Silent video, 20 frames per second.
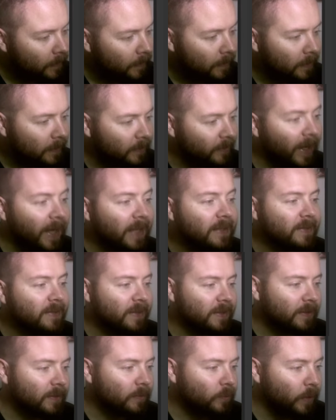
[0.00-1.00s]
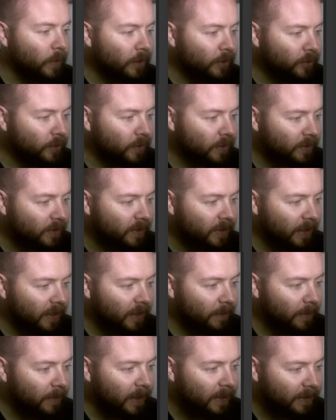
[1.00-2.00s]
Granted, we're doing
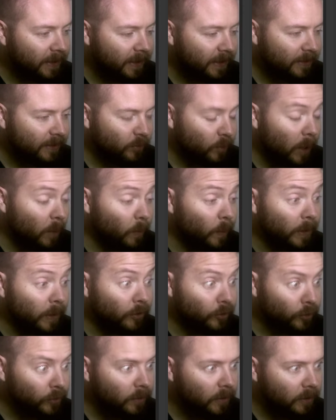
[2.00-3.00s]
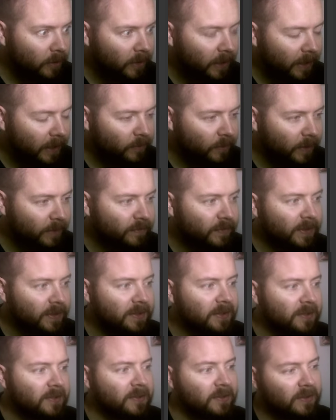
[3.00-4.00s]
Study Mondays where we do look at
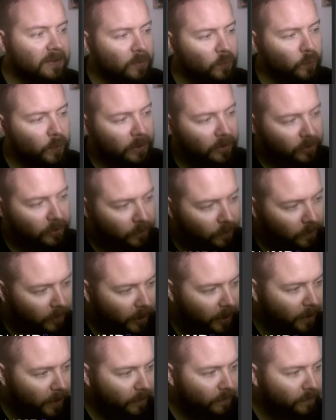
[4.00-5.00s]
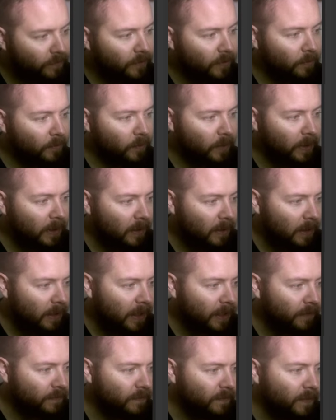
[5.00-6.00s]
references and we do learn from real
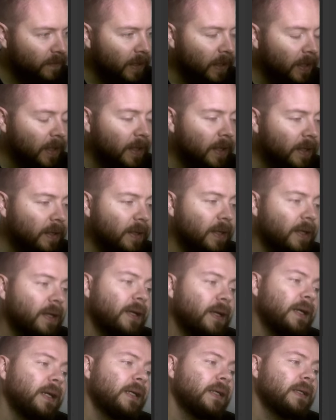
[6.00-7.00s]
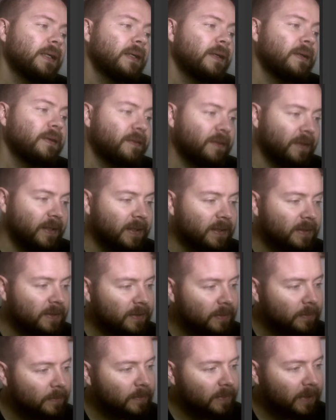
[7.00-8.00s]
life things.
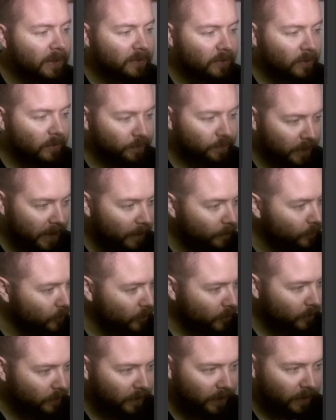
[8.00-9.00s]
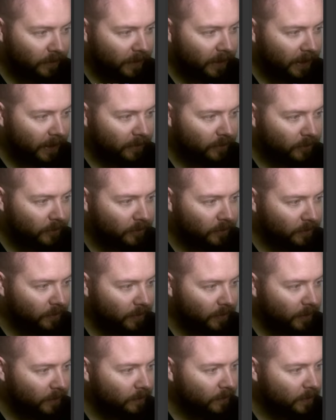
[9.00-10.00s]
That's absolutely okay too.
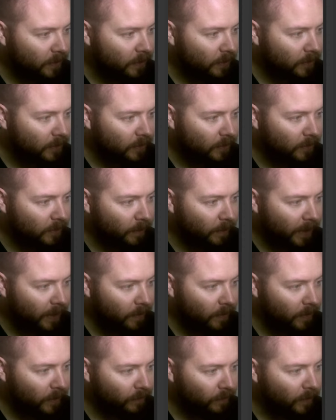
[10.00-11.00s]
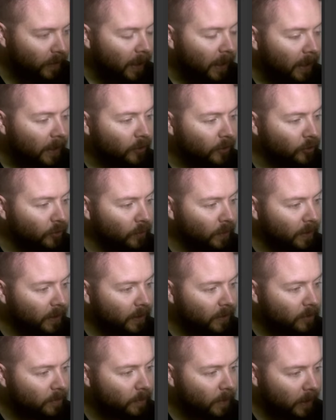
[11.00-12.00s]
It's just a matter of doing
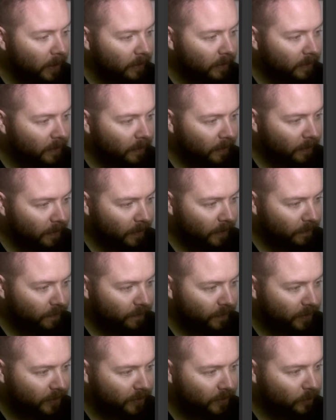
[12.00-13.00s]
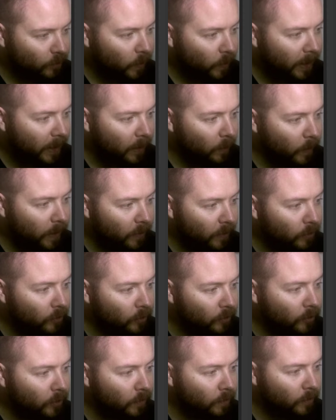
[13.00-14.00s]
it smart and in an efficient way where
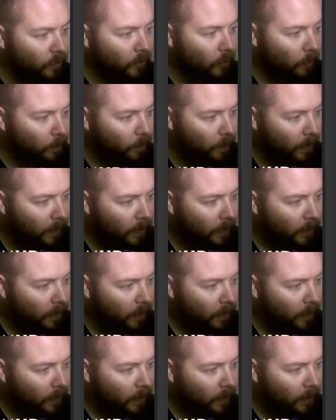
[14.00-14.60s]
you don't copy